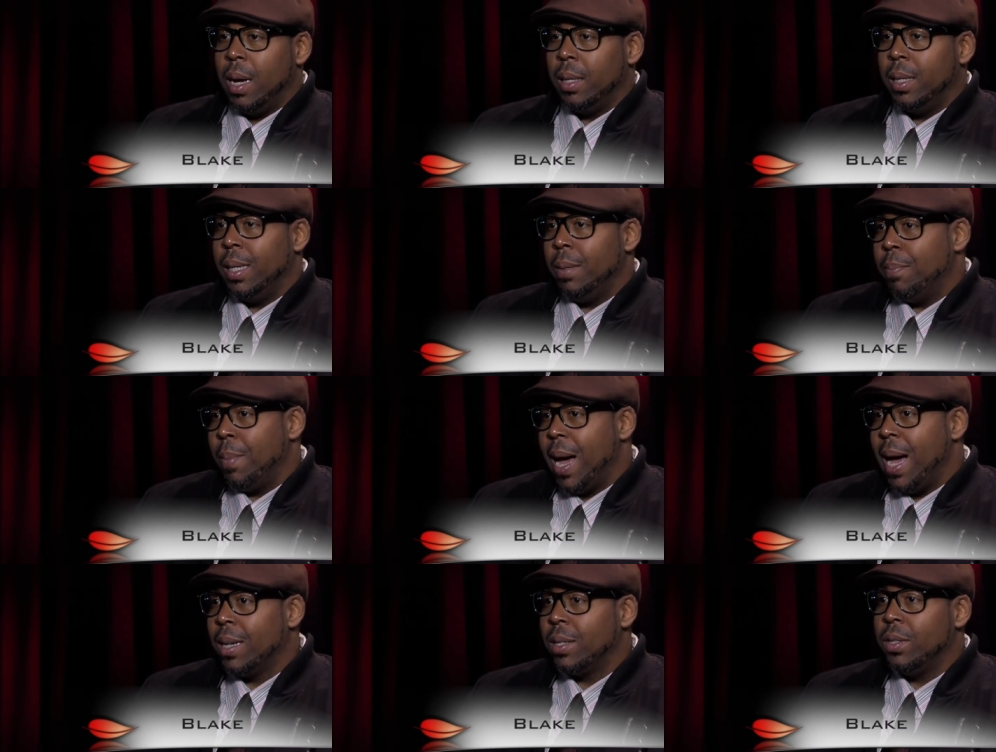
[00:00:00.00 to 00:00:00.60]
the
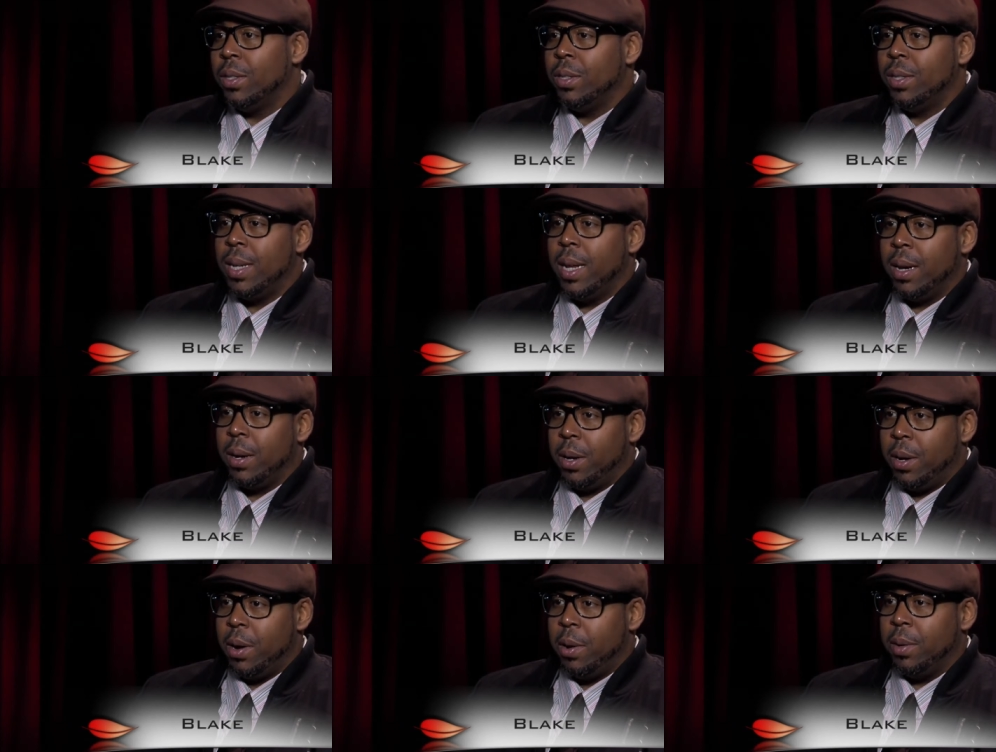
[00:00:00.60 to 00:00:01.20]
boxers
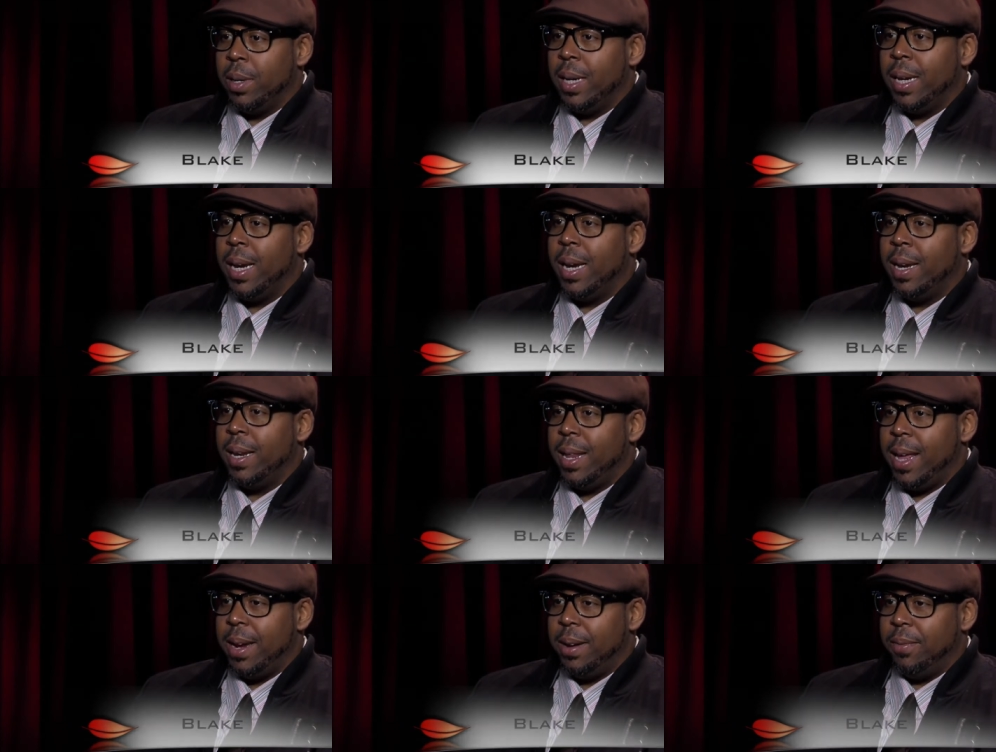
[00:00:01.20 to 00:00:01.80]
that are currently
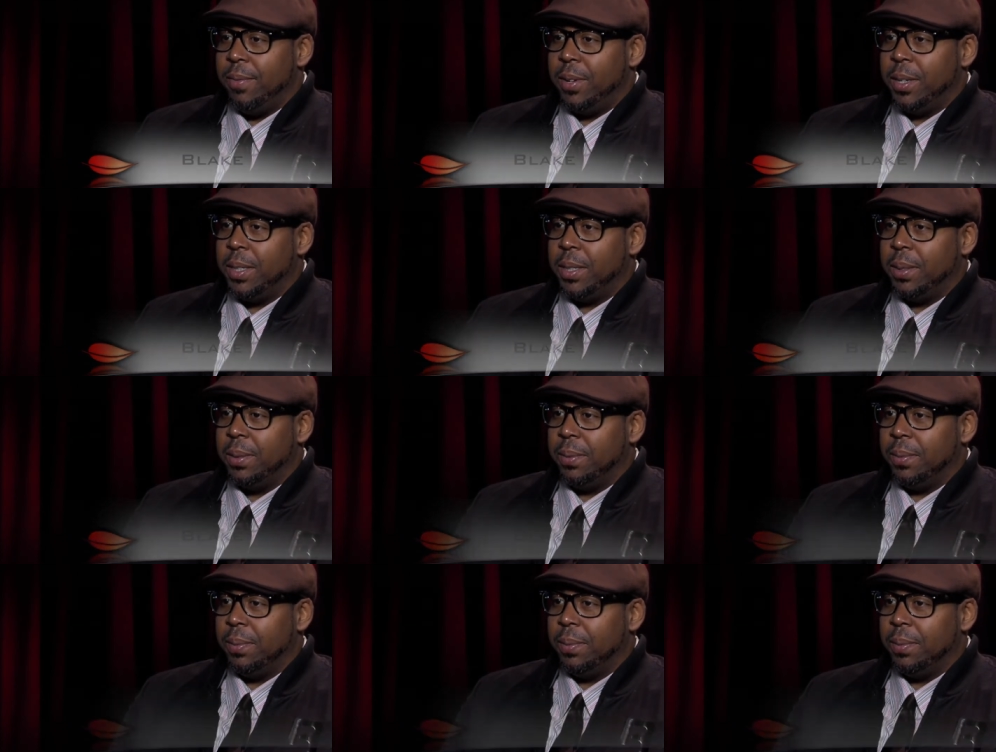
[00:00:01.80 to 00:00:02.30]
in that division?